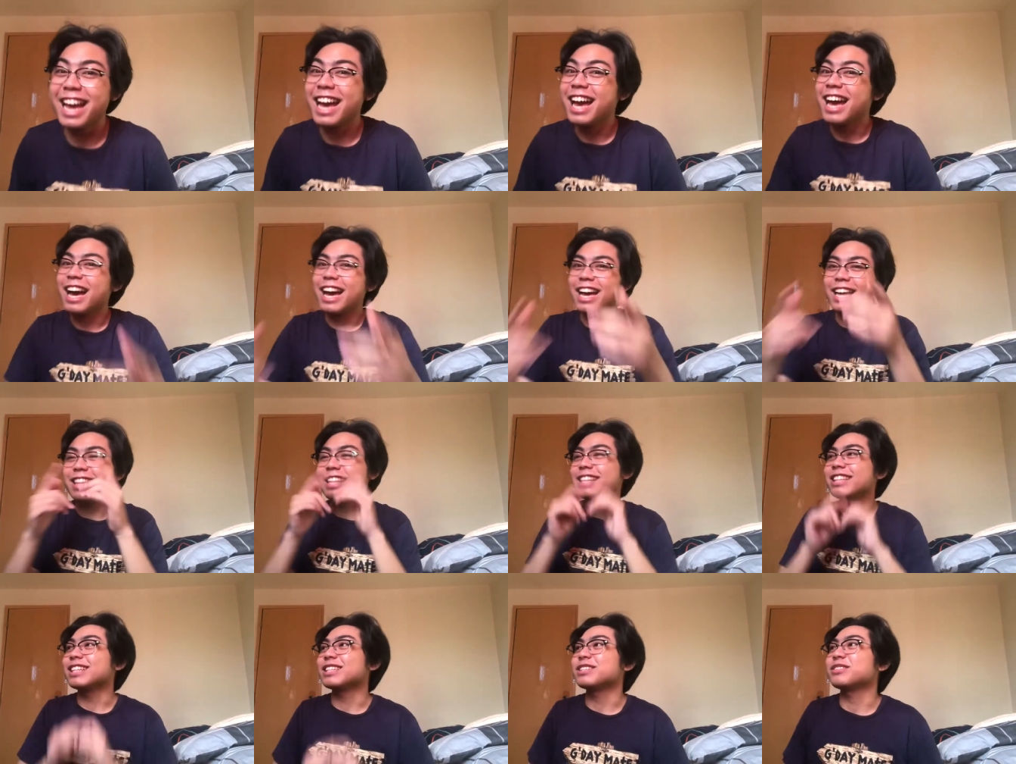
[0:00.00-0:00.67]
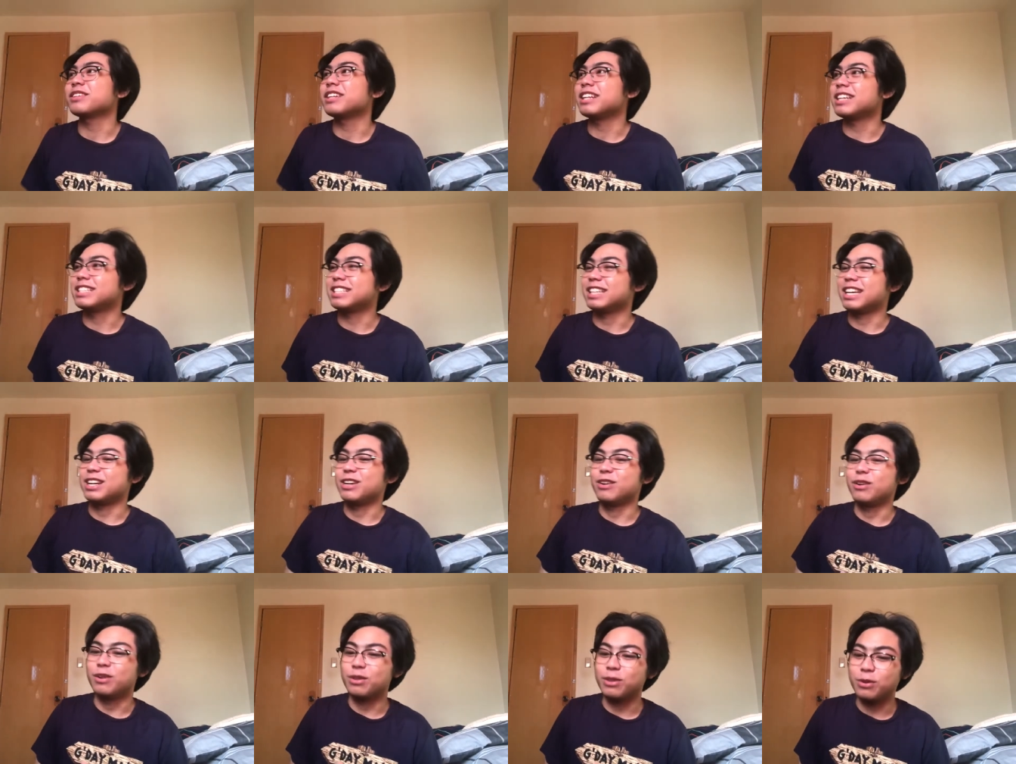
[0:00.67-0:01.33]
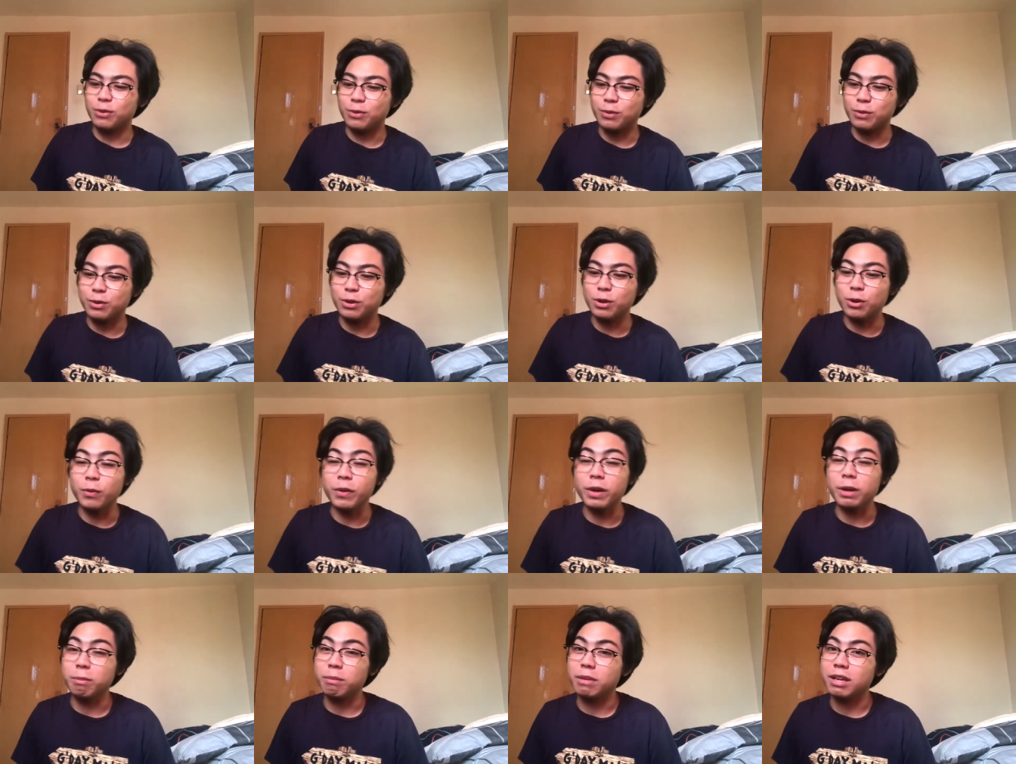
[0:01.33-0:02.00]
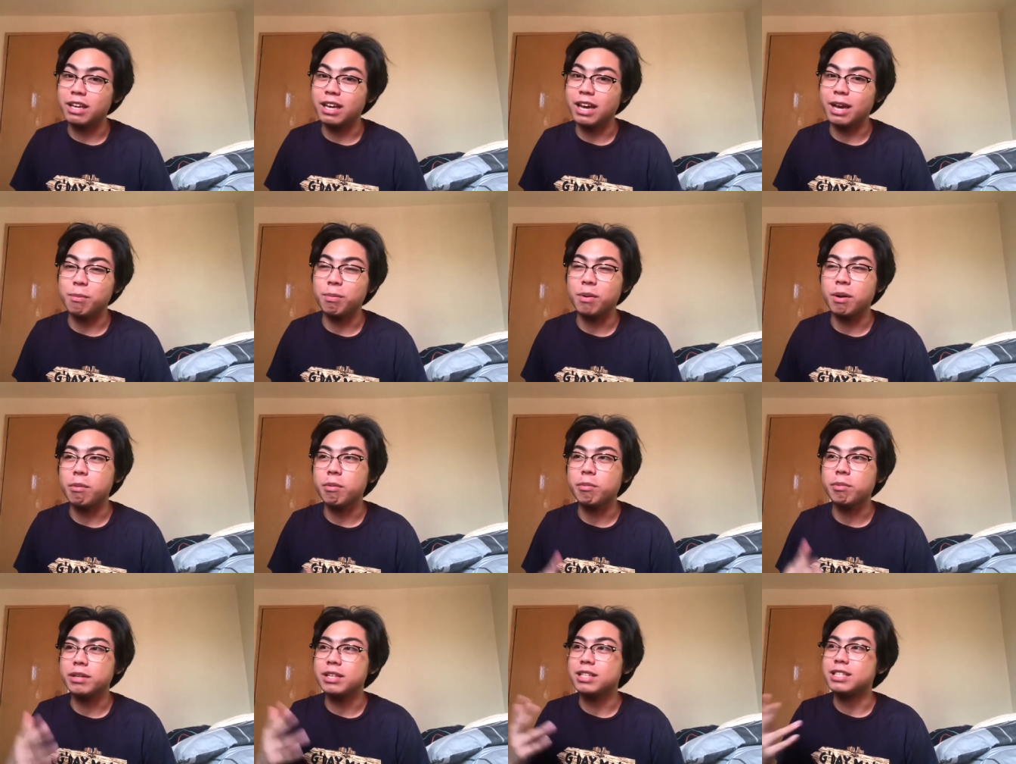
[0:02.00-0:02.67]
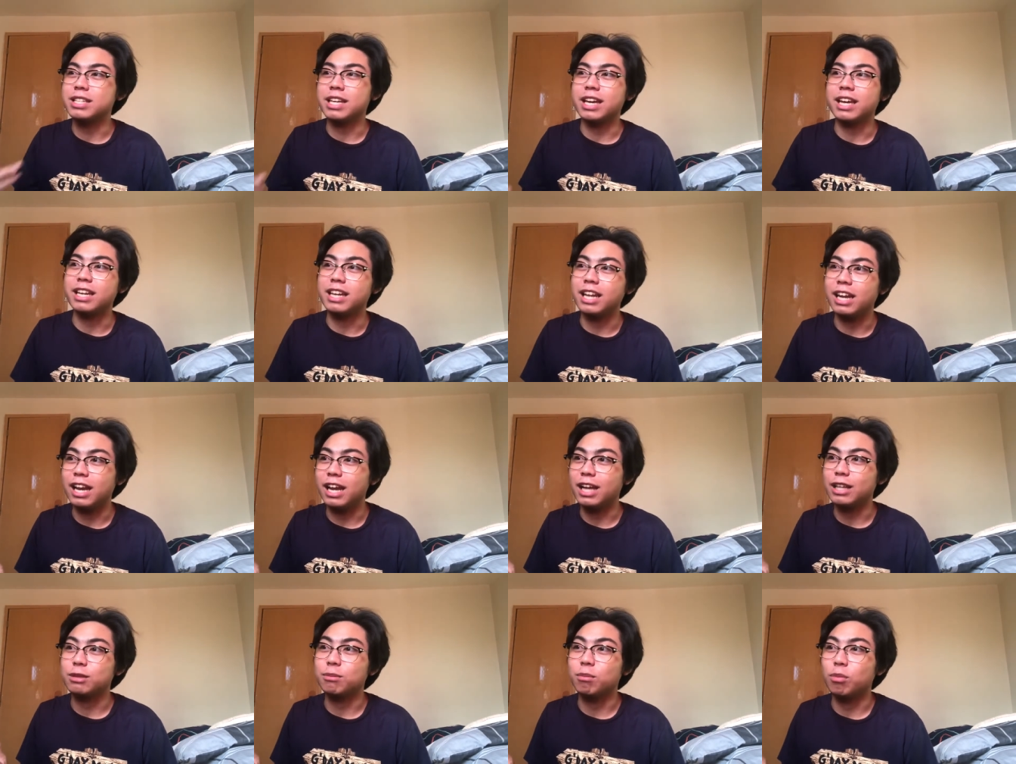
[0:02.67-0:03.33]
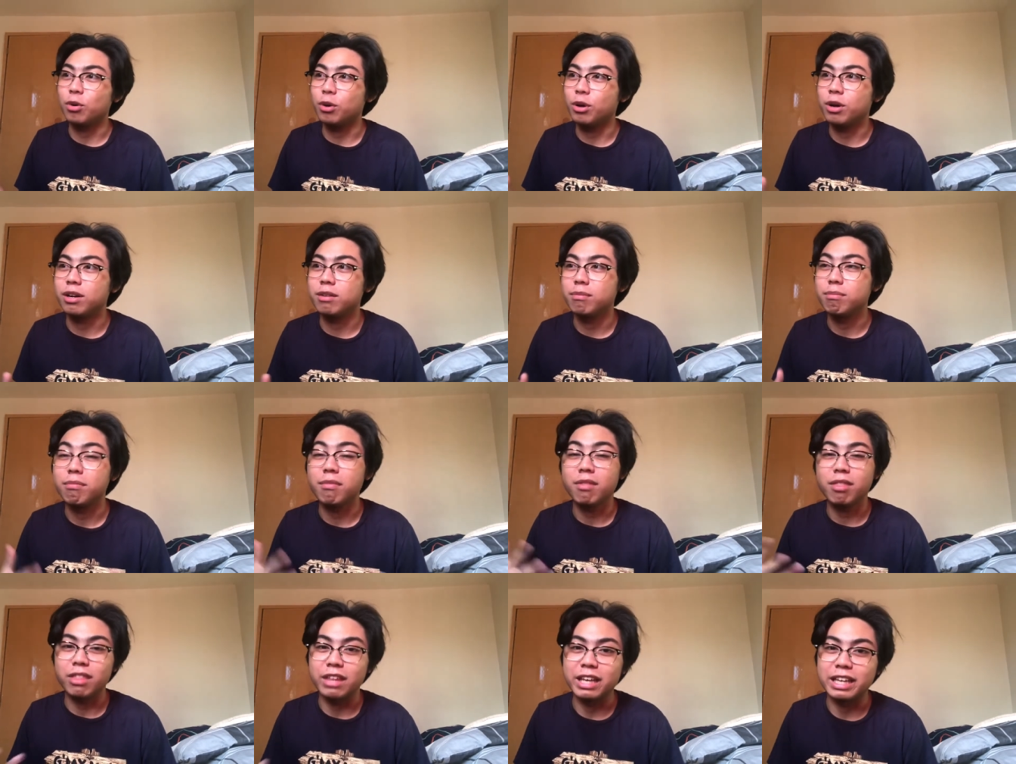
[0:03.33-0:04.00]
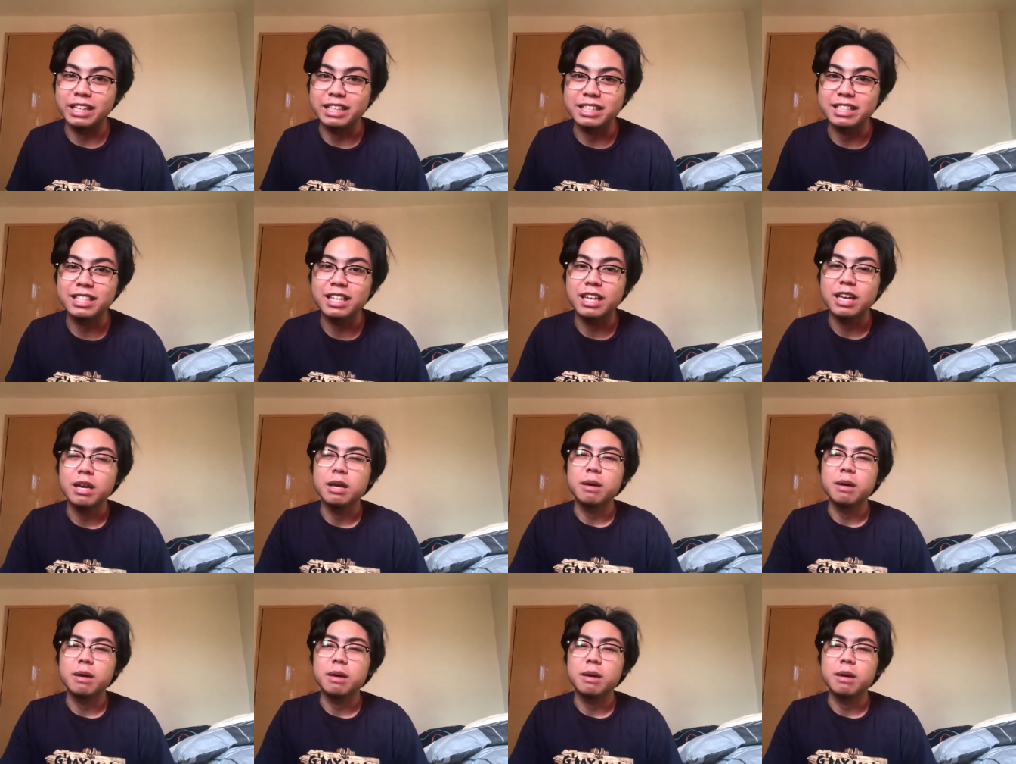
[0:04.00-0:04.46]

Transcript: I think that's what I said, although knowing me, I probably said a lot more things.